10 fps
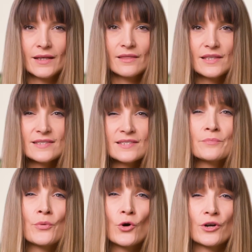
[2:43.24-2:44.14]
This is
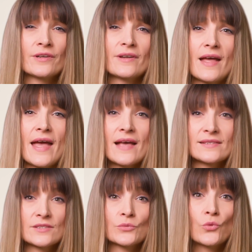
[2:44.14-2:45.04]
important
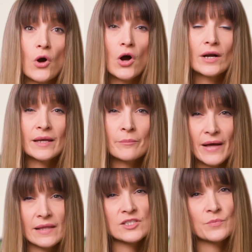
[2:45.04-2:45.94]
as the wrong
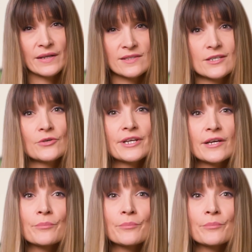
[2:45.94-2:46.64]
imbalanced bacteria